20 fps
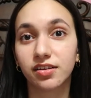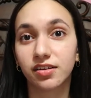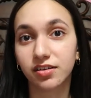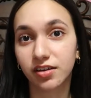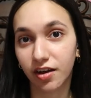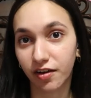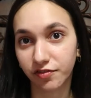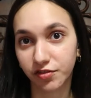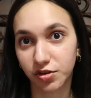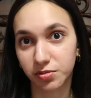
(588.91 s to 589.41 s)

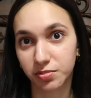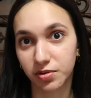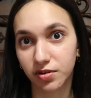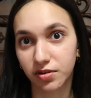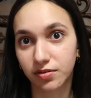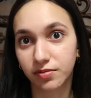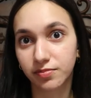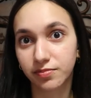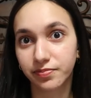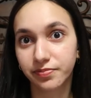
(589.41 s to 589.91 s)

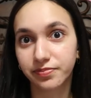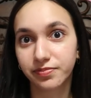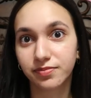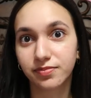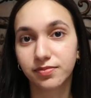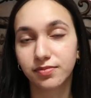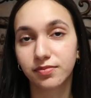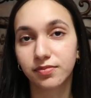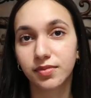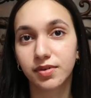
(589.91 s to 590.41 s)
uncomfortable,
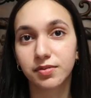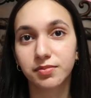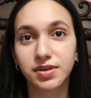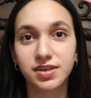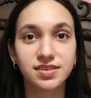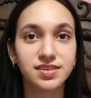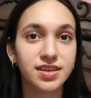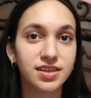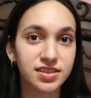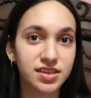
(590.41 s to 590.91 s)

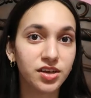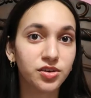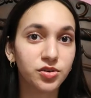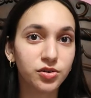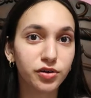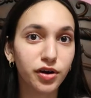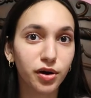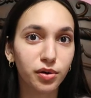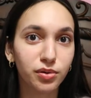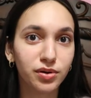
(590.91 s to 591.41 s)
because that's how you
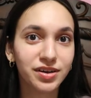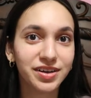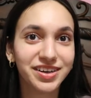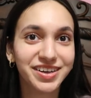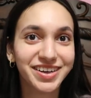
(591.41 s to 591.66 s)
grow.